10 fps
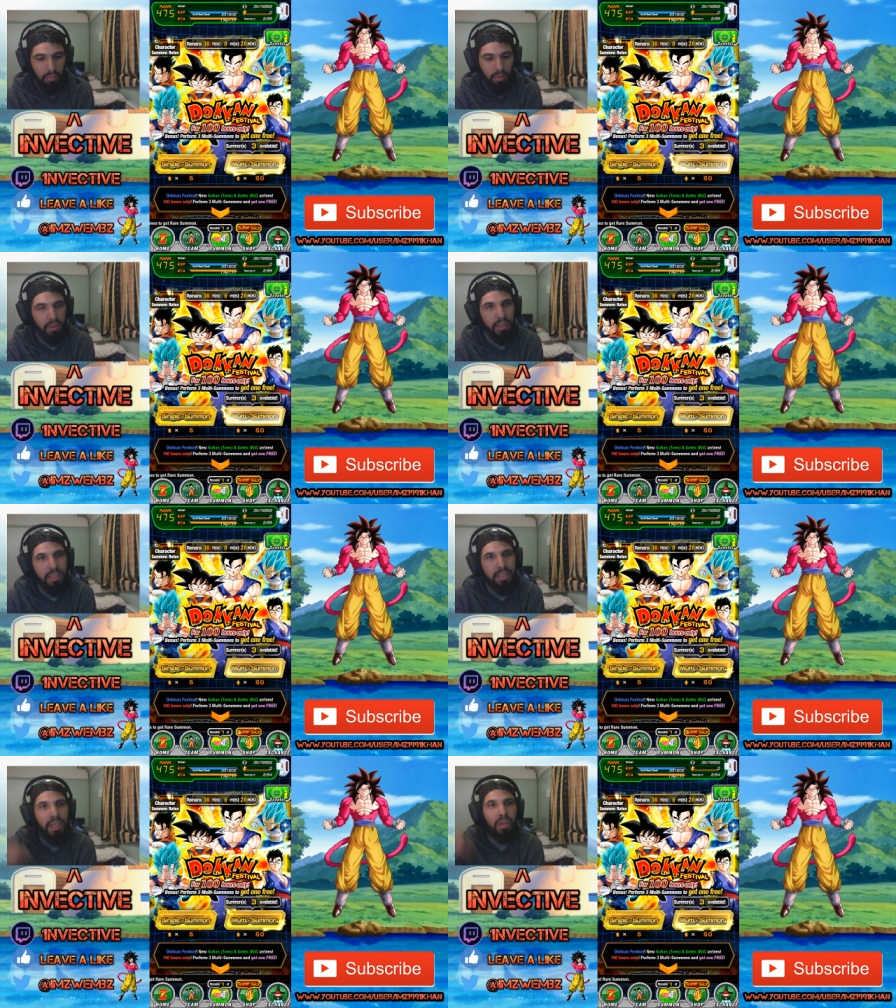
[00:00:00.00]
but the thing
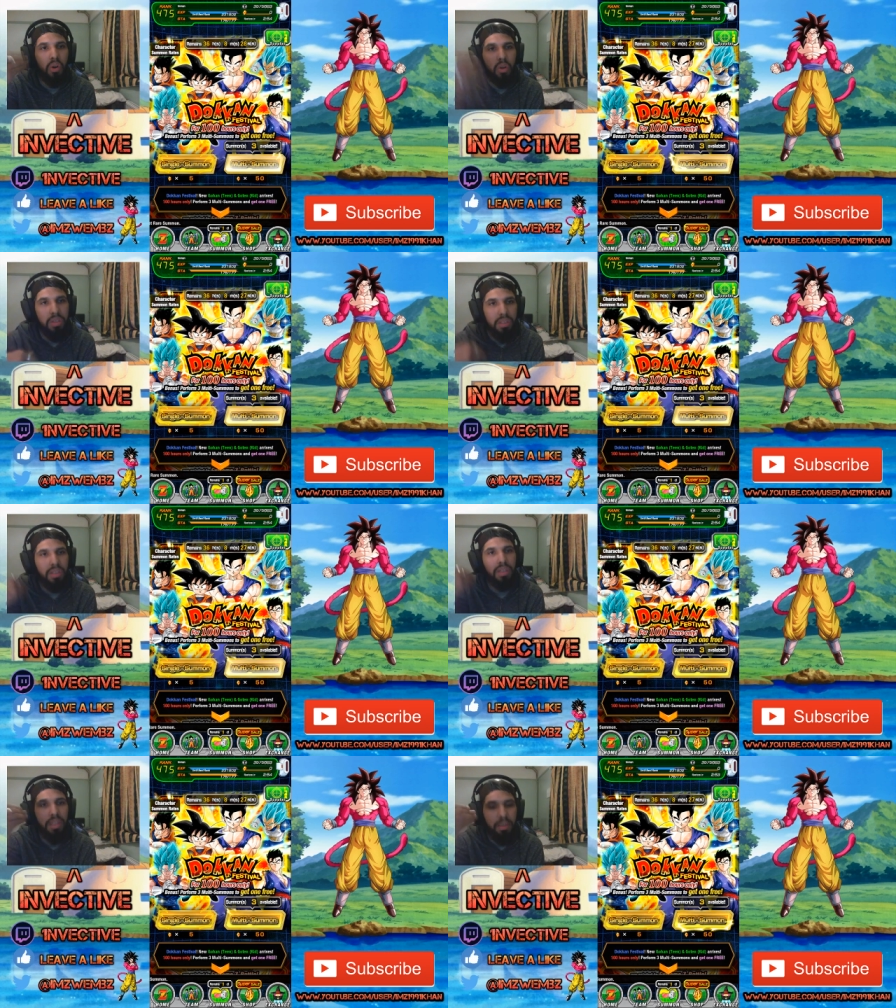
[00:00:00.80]
is, they
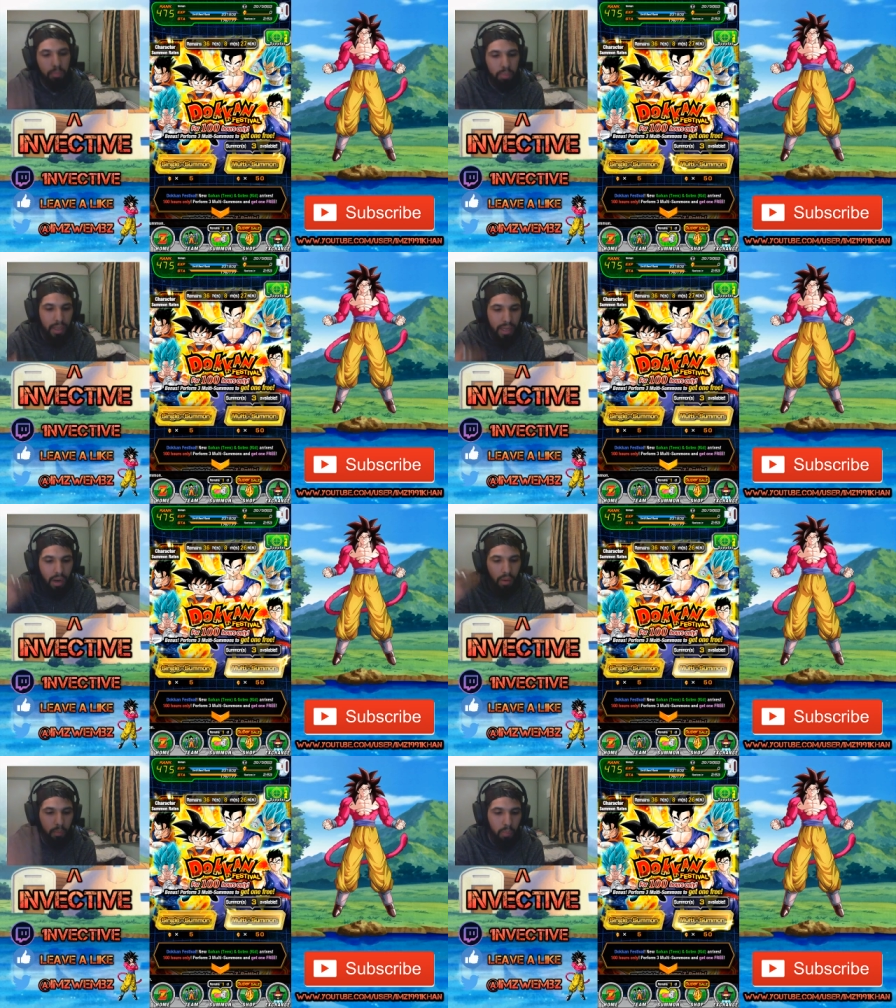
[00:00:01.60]
constantly bring
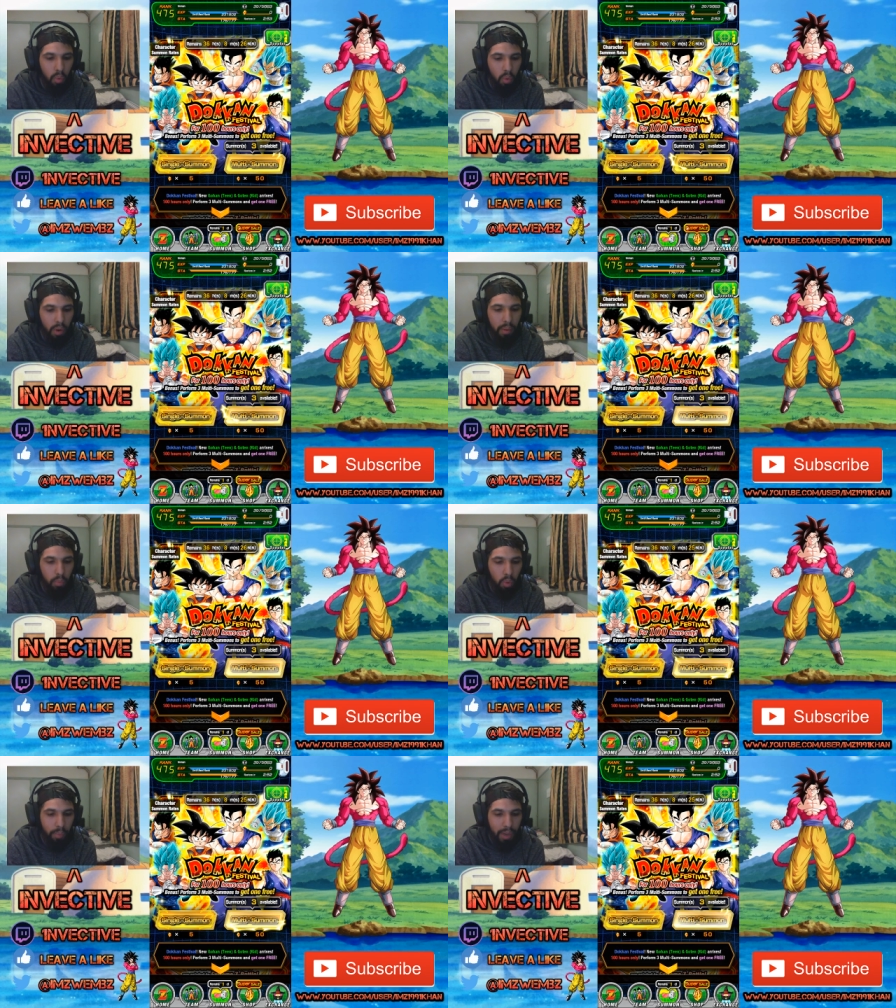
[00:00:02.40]
out more and
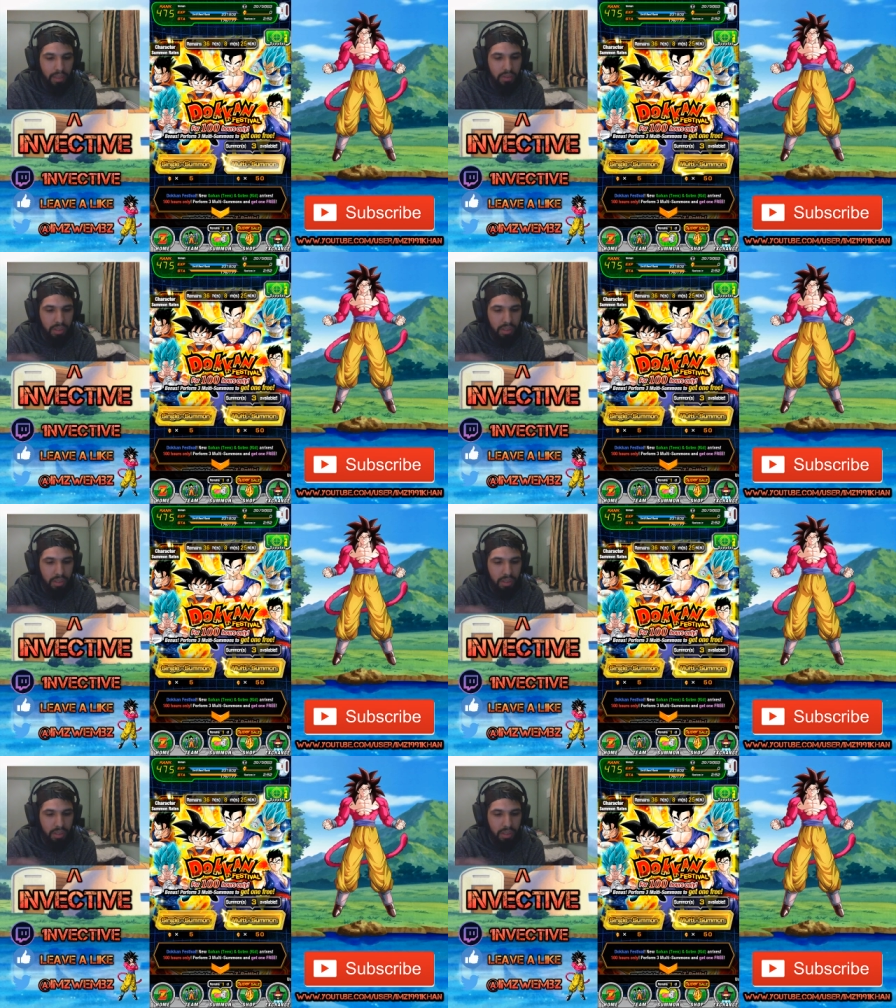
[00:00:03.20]
more banners.